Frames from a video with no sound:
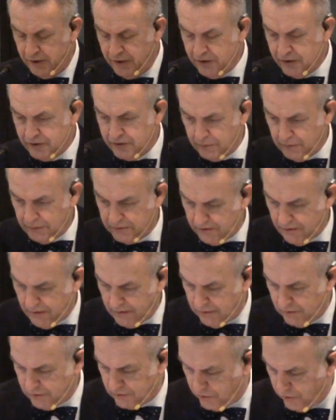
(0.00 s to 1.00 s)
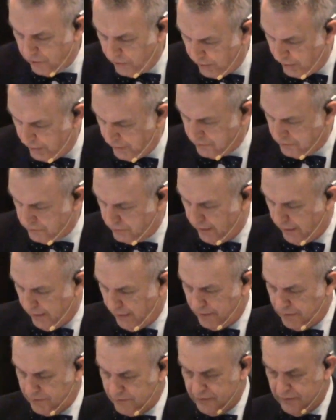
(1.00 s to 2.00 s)
he is set in
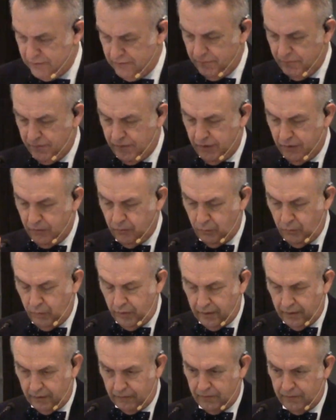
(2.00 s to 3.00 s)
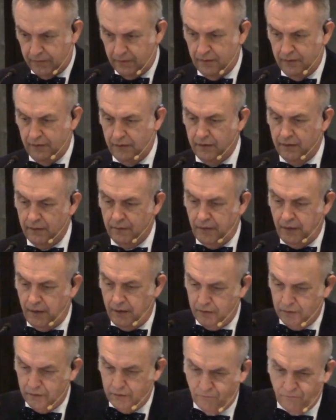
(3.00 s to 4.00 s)
contrast with
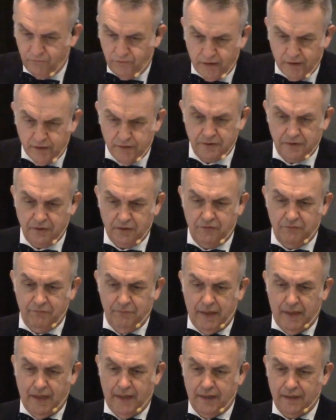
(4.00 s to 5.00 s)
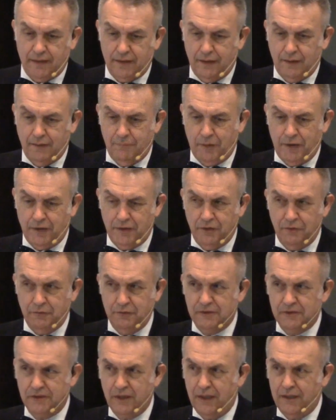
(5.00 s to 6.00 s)
the failure of man. But you
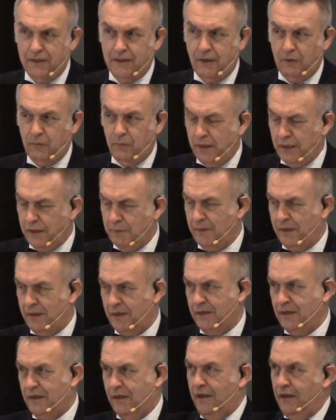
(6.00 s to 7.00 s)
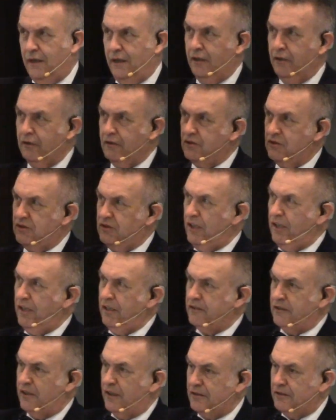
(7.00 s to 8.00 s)
would say, now wait a minute, here's
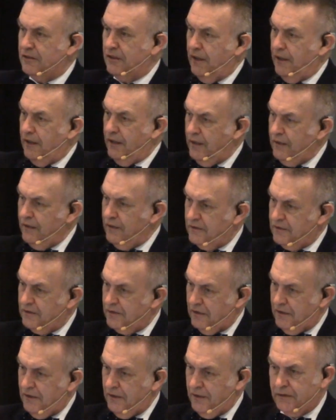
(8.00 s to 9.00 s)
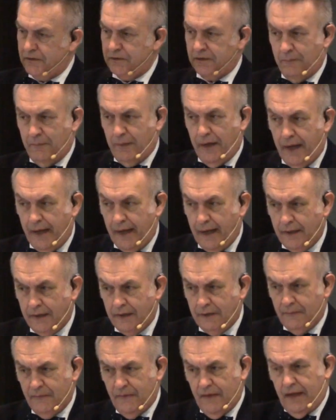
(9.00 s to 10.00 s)
Jesus, he is a
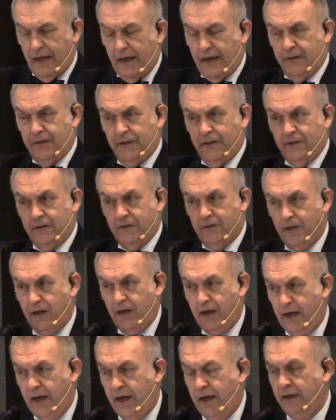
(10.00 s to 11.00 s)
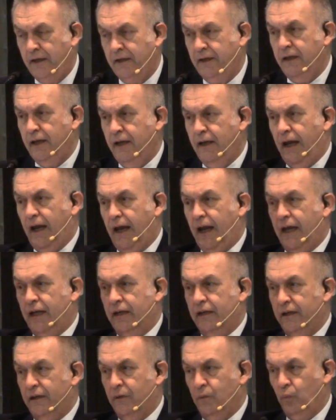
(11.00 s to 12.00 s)
man, and he died,
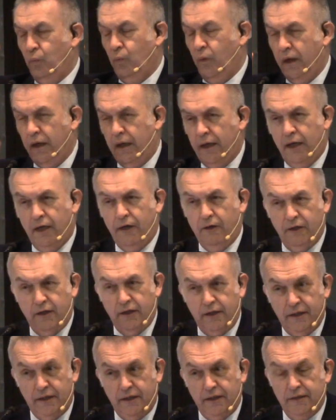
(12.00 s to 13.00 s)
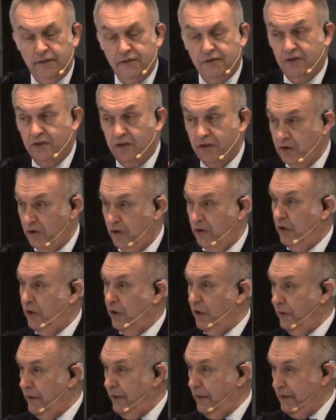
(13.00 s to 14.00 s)
and where is the
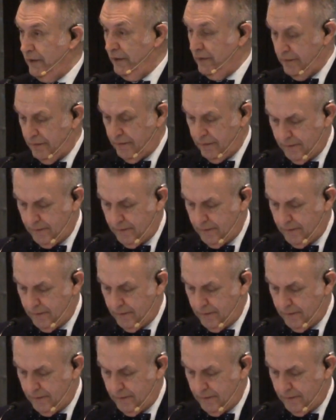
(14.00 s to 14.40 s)
glory?